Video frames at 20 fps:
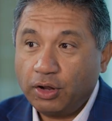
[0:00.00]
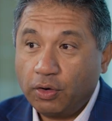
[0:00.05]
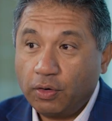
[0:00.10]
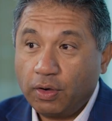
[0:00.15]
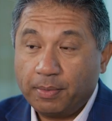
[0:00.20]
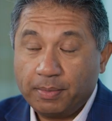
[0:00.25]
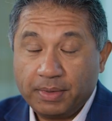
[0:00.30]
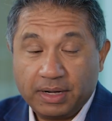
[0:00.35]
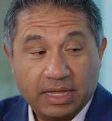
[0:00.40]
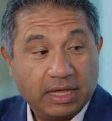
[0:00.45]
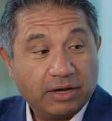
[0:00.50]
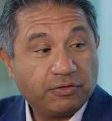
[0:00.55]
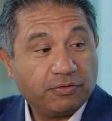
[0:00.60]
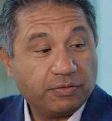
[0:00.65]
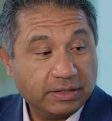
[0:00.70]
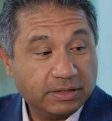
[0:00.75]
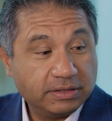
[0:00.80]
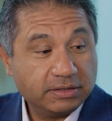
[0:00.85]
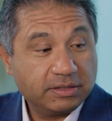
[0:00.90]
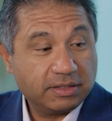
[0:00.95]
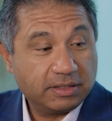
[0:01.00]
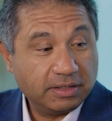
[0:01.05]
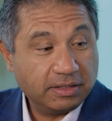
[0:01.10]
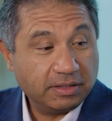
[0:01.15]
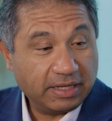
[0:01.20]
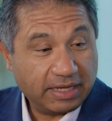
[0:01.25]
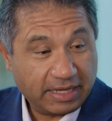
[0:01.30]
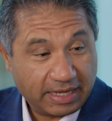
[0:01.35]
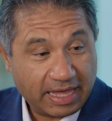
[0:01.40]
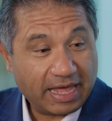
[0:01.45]
know how many entries
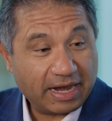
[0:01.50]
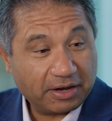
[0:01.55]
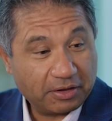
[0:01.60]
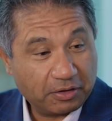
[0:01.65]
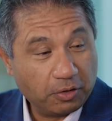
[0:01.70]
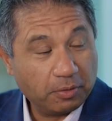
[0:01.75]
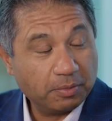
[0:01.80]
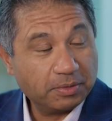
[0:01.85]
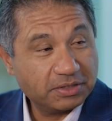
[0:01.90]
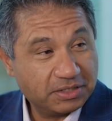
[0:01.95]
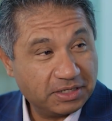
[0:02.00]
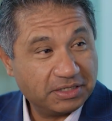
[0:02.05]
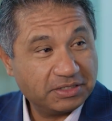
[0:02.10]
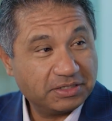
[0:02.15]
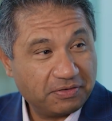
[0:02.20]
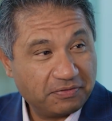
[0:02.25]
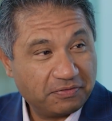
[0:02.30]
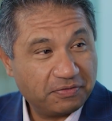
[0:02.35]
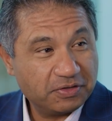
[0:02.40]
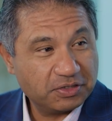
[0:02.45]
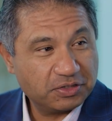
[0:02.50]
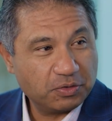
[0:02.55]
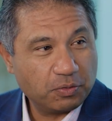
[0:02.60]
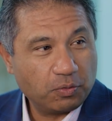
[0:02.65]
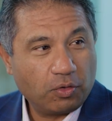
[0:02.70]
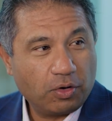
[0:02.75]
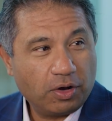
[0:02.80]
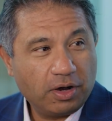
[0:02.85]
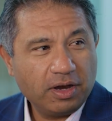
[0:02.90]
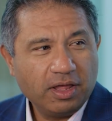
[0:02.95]
they get a Global Citizen for this
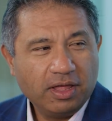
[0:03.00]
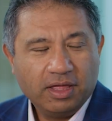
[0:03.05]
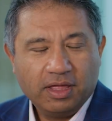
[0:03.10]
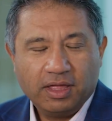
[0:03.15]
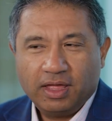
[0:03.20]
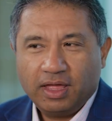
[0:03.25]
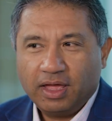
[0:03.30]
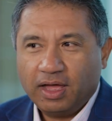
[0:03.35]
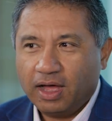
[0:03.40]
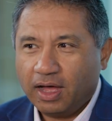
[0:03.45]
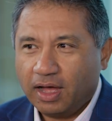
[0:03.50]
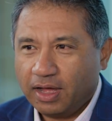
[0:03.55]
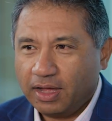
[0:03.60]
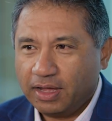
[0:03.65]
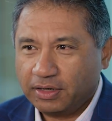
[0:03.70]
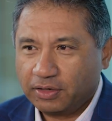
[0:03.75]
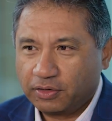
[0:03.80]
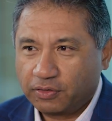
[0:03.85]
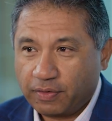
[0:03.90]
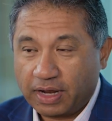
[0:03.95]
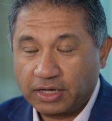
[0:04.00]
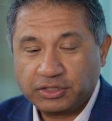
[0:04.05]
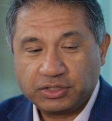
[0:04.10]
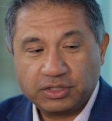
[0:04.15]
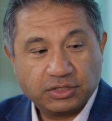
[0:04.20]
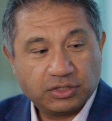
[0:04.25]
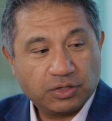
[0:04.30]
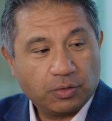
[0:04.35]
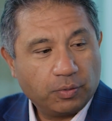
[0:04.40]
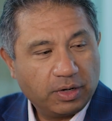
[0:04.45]
award, uh, and
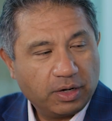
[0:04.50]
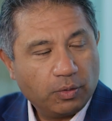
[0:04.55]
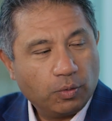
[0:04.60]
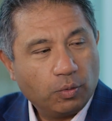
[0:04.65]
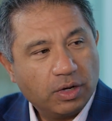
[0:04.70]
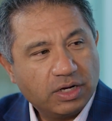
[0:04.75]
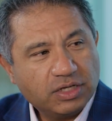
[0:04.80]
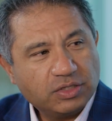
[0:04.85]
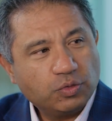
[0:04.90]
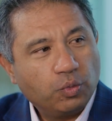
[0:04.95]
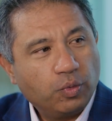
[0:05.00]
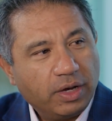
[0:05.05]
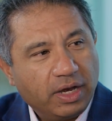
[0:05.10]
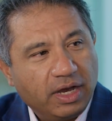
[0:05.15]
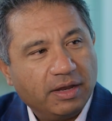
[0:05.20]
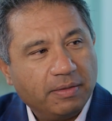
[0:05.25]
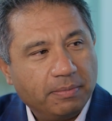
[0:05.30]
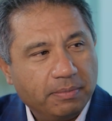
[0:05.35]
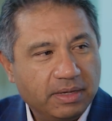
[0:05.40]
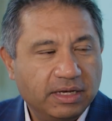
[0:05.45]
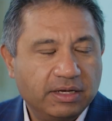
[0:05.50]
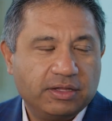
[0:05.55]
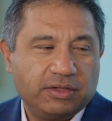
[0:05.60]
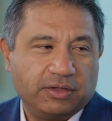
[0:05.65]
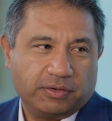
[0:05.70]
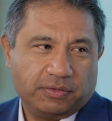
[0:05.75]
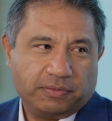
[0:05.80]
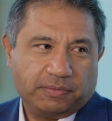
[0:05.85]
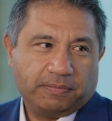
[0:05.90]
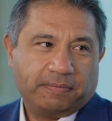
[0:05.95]
graduating. So, winning, what does winning it mean to
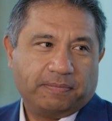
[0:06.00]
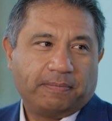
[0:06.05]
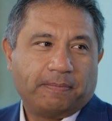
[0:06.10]
you?